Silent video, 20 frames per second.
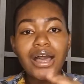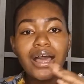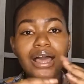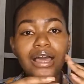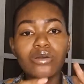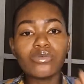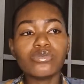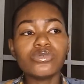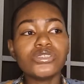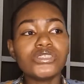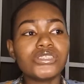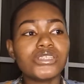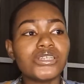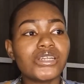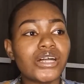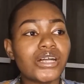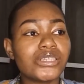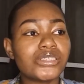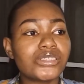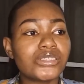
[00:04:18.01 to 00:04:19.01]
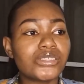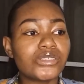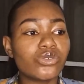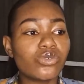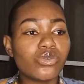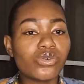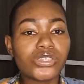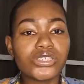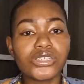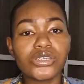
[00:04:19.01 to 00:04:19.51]
I won't say that,
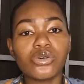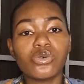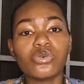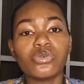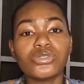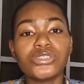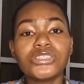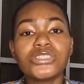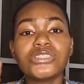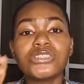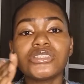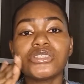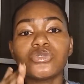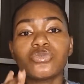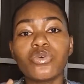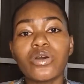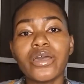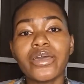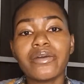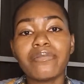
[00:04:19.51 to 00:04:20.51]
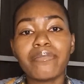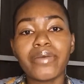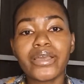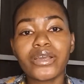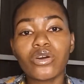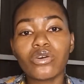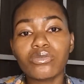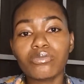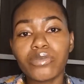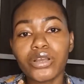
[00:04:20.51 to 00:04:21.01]
okay, oh, this is where
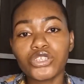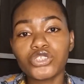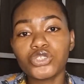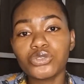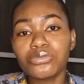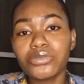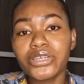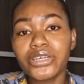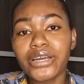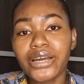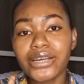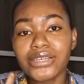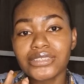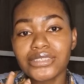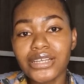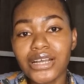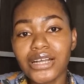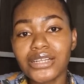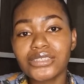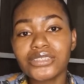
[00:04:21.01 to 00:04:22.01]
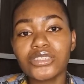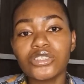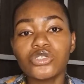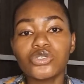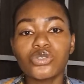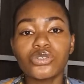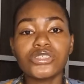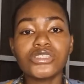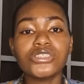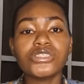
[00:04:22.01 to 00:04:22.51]
my shoemaker is at,
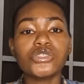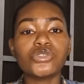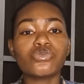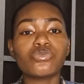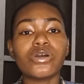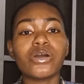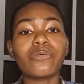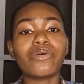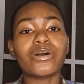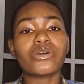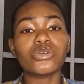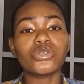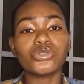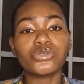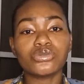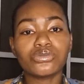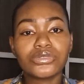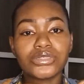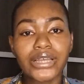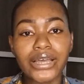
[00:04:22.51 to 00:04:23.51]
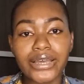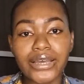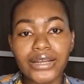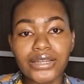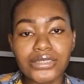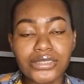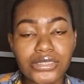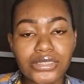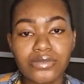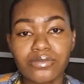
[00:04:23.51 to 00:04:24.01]
so this is where we're going to die
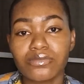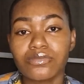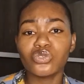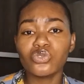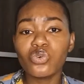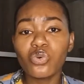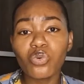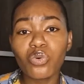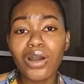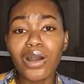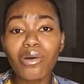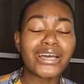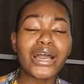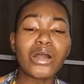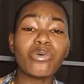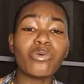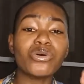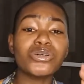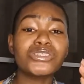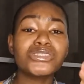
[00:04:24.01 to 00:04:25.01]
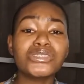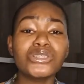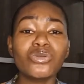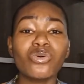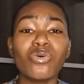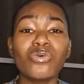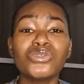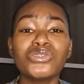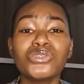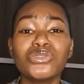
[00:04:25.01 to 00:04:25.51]
at. No, I was still
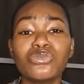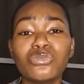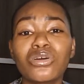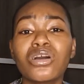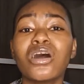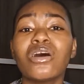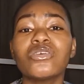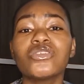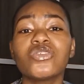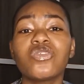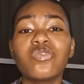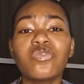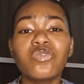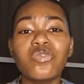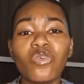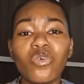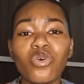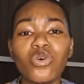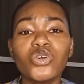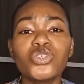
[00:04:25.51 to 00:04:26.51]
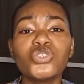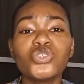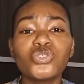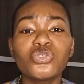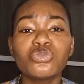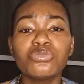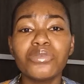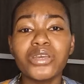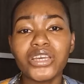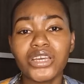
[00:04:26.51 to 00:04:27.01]
on the lookout for
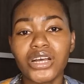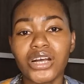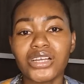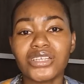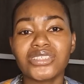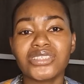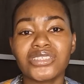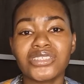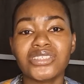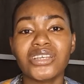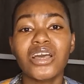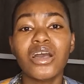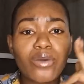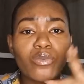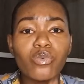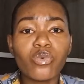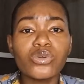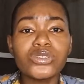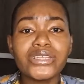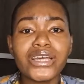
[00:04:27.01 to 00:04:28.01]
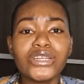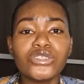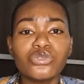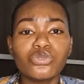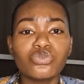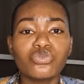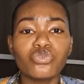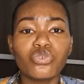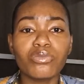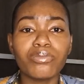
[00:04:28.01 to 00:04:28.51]
shoemakers. I wanted
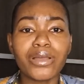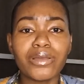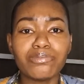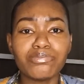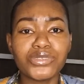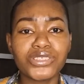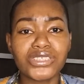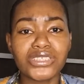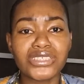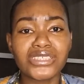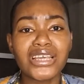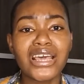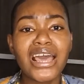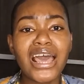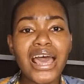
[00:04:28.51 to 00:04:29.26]
to grow my business.